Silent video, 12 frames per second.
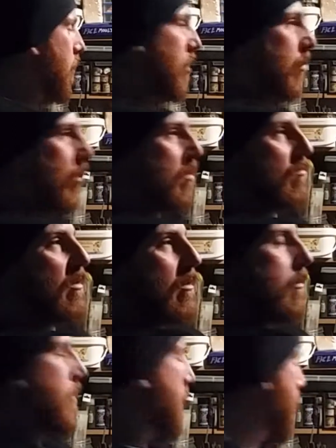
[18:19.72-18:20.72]
Look at what's
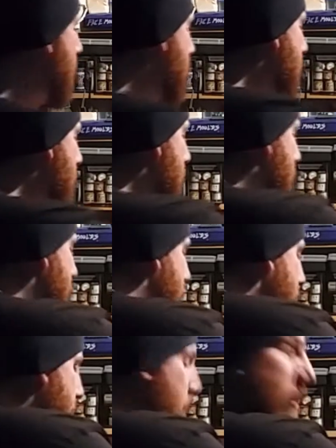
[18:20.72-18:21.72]
risen.
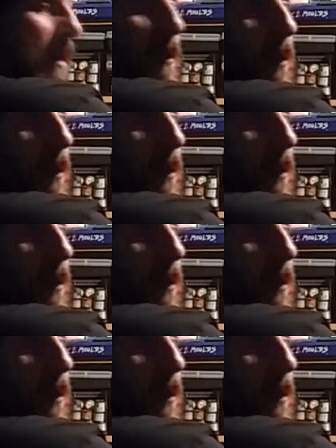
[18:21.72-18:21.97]
So many